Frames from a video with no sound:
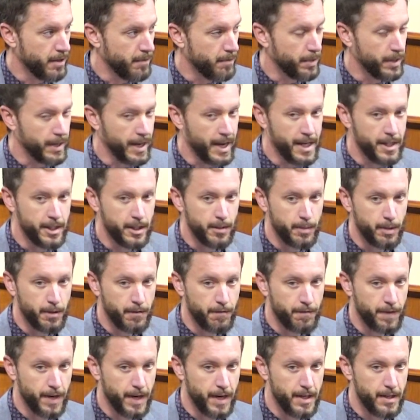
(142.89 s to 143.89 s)
but it has to be
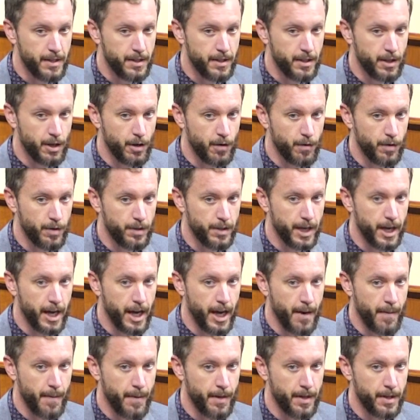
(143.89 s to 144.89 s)
phased in over
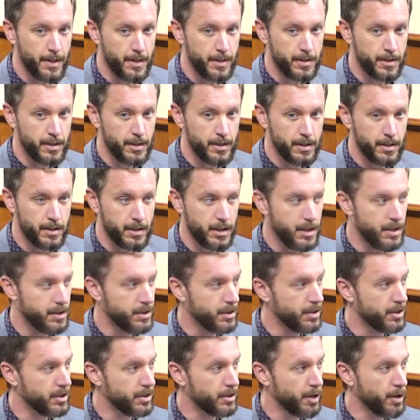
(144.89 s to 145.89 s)
time, and it's
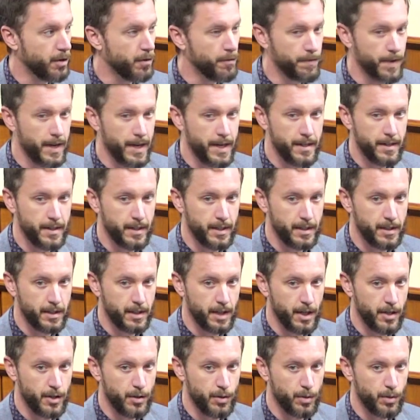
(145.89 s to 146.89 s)
a slow phasing
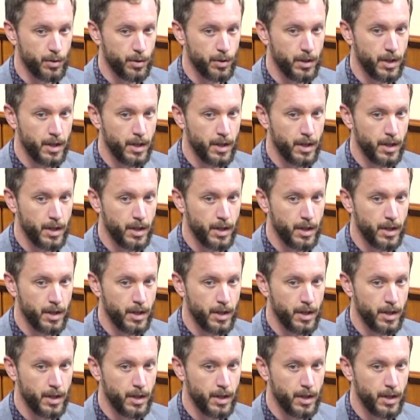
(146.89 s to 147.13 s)
schedule.